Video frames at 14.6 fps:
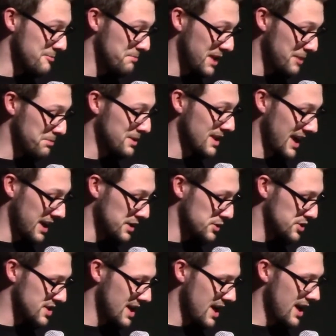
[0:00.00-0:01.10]
in people
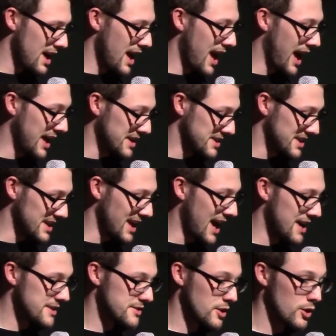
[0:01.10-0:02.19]
aged 80
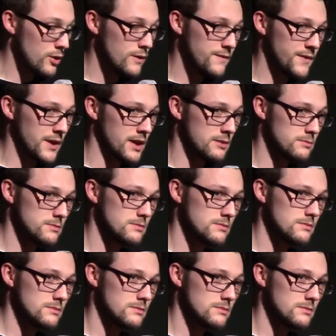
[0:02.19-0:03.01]
and over.